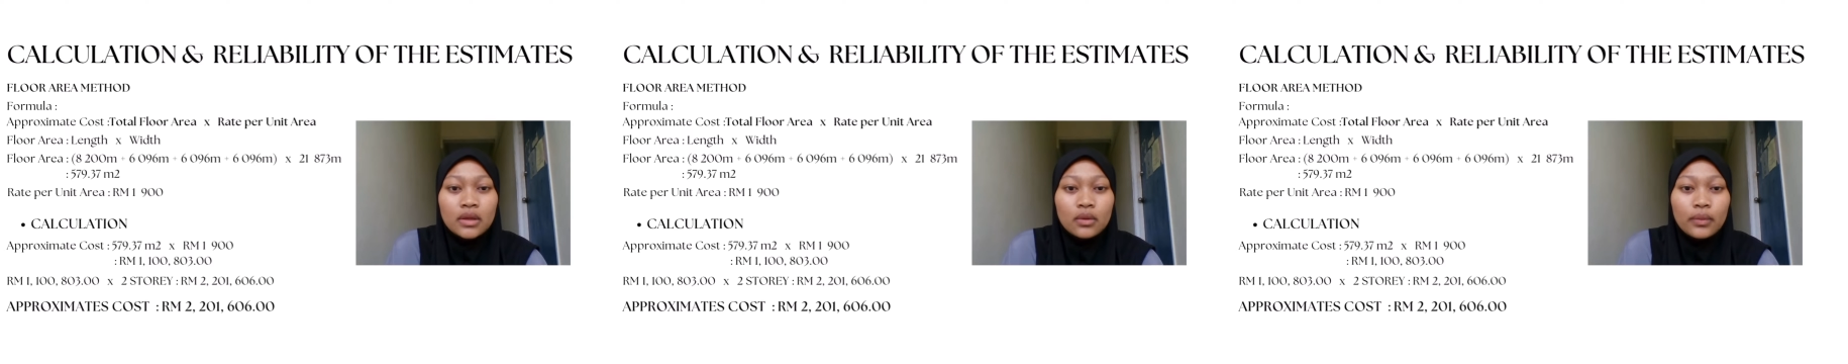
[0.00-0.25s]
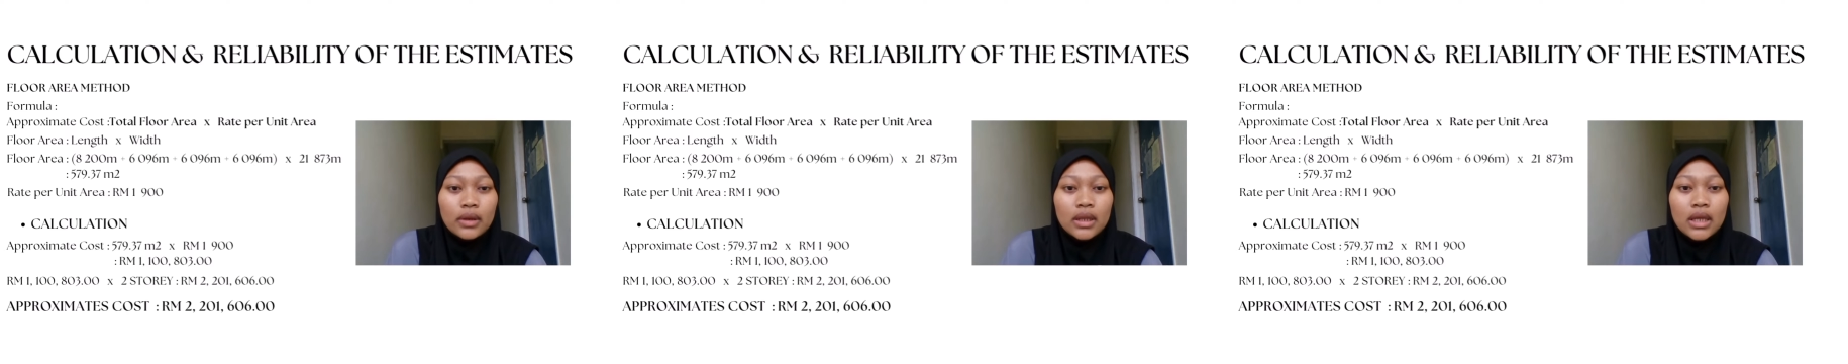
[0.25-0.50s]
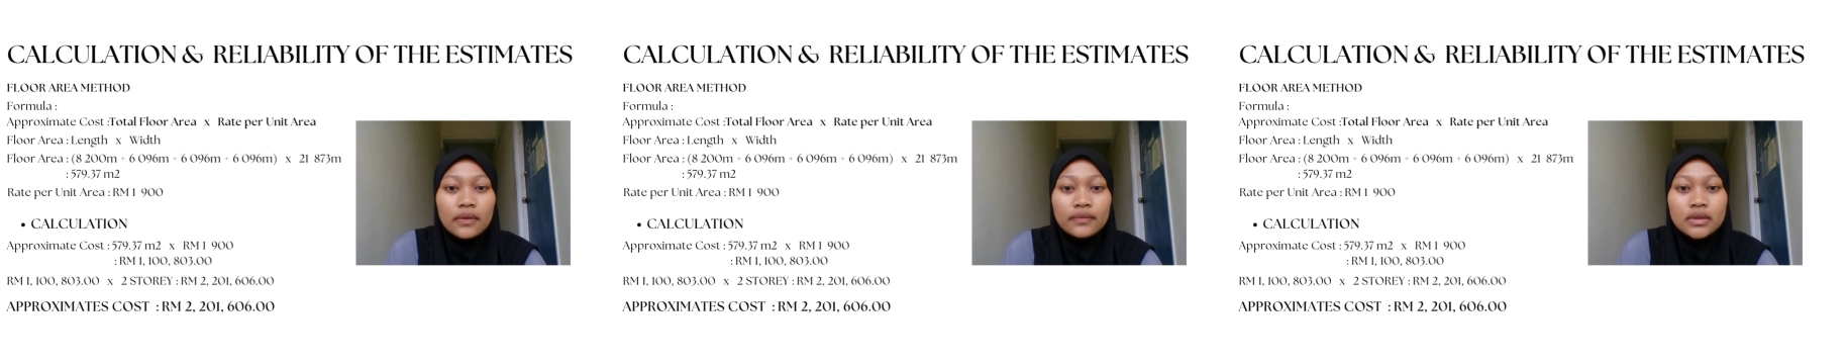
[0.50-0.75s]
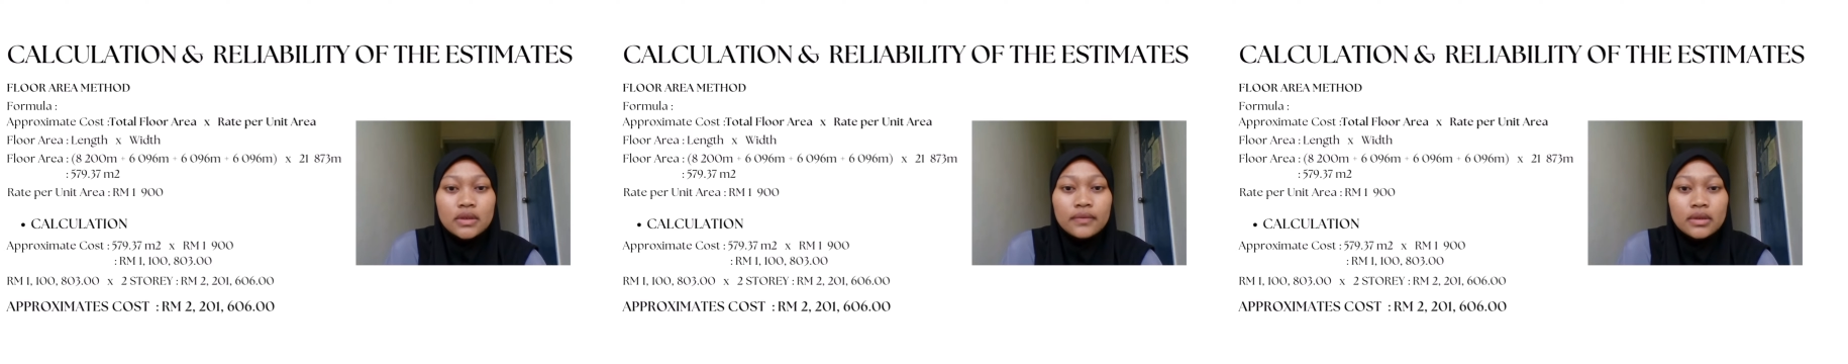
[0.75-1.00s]
will have
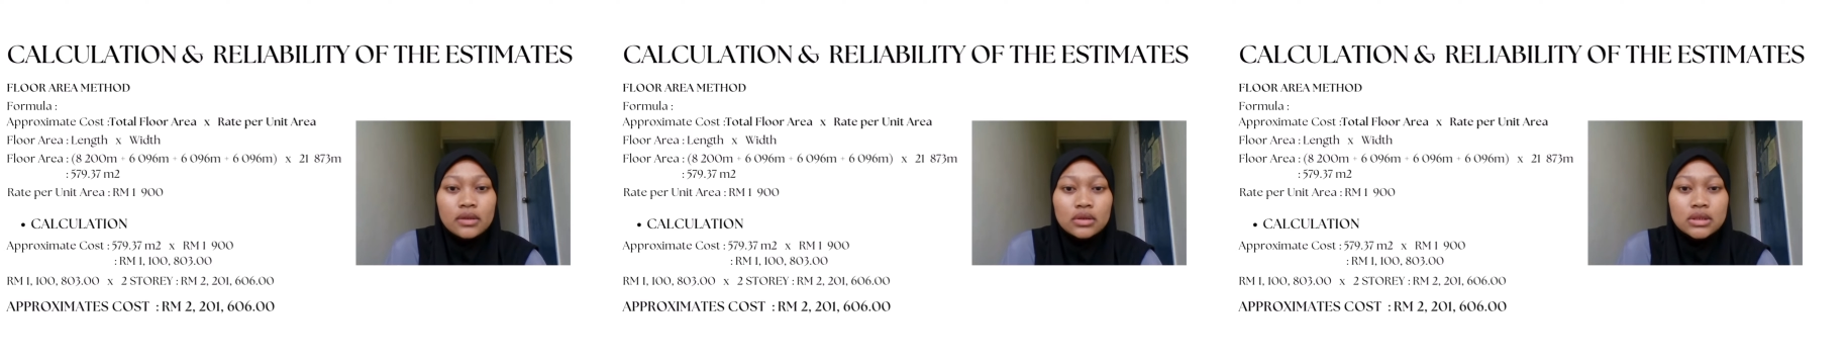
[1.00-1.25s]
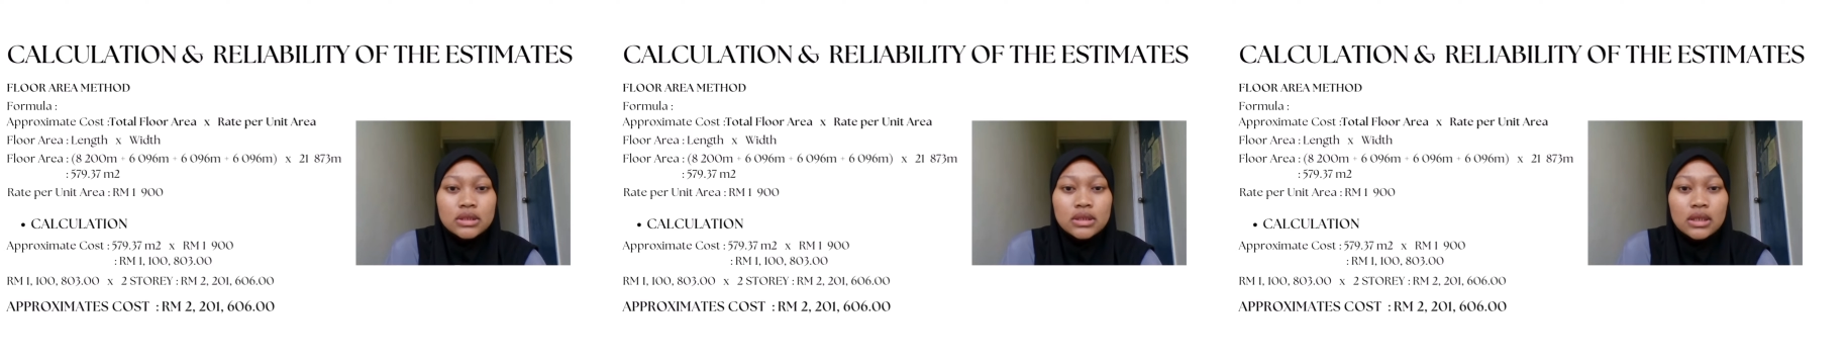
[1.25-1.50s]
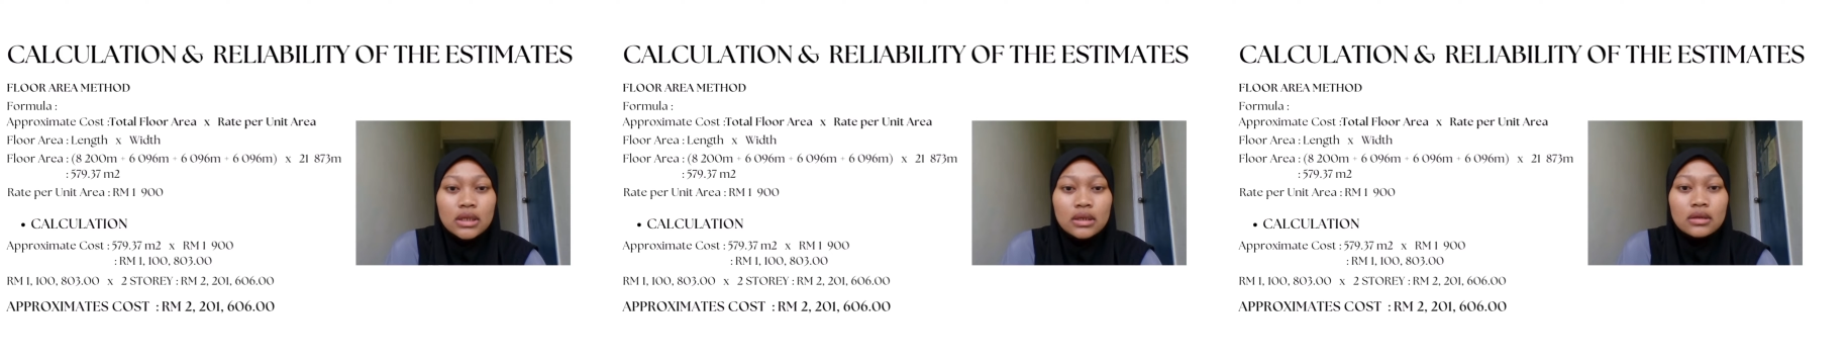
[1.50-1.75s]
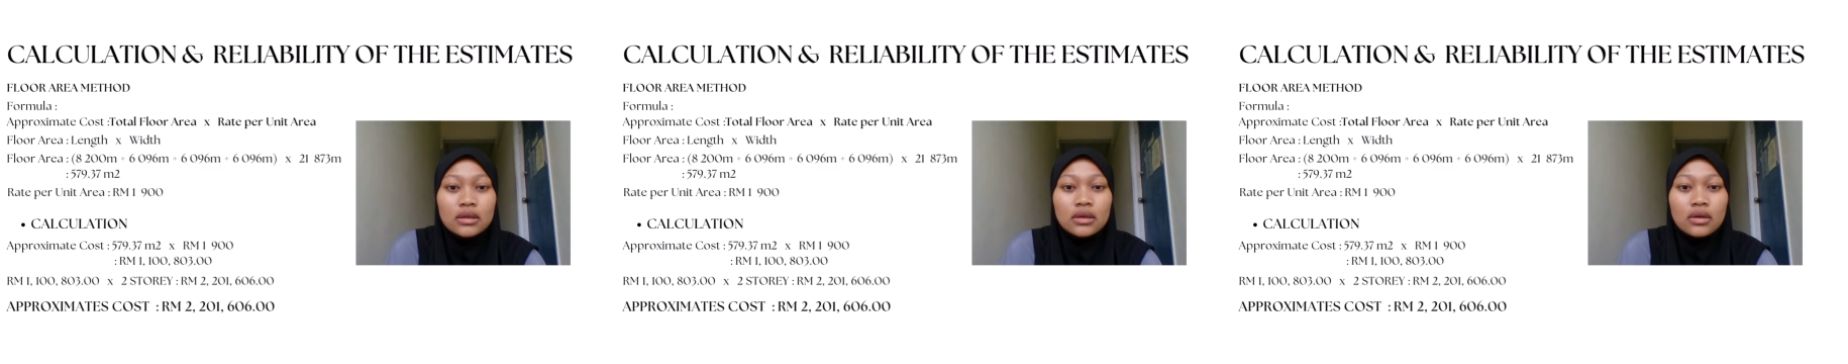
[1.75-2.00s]
different logistical